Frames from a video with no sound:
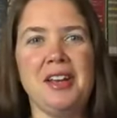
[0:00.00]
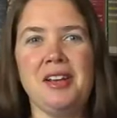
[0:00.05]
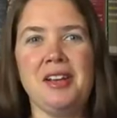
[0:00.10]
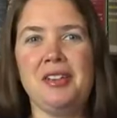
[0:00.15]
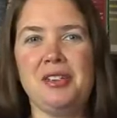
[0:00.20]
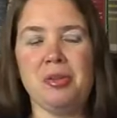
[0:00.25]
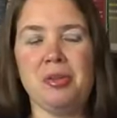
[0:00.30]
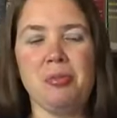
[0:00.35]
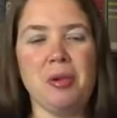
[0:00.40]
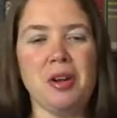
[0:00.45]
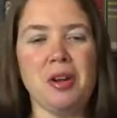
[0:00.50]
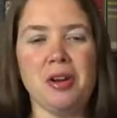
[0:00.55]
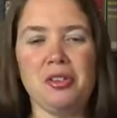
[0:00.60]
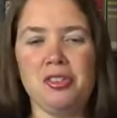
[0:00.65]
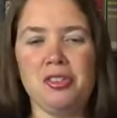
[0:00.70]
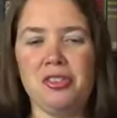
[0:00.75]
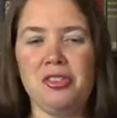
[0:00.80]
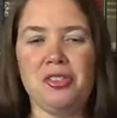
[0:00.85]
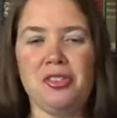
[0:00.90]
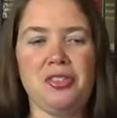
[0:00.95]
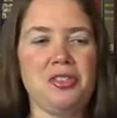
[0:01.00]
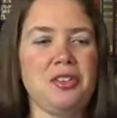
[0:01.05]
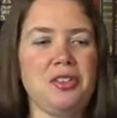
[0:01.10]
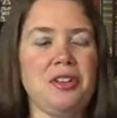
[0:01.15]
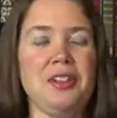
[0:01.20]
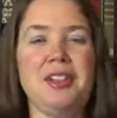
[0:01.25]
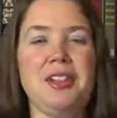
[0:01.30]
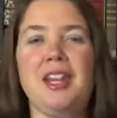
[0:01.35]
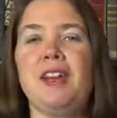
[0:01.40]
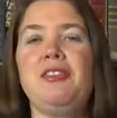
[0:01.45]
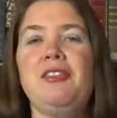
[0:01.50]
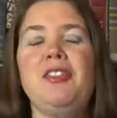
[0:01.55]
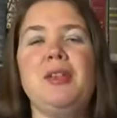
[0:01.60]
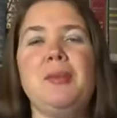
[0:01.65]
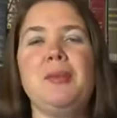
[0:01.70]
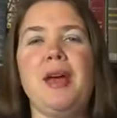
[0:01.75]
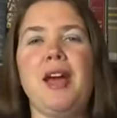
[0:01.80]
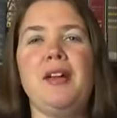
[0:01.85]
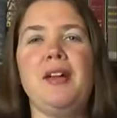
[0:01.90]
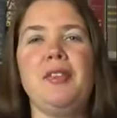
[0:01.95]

to where she's left them at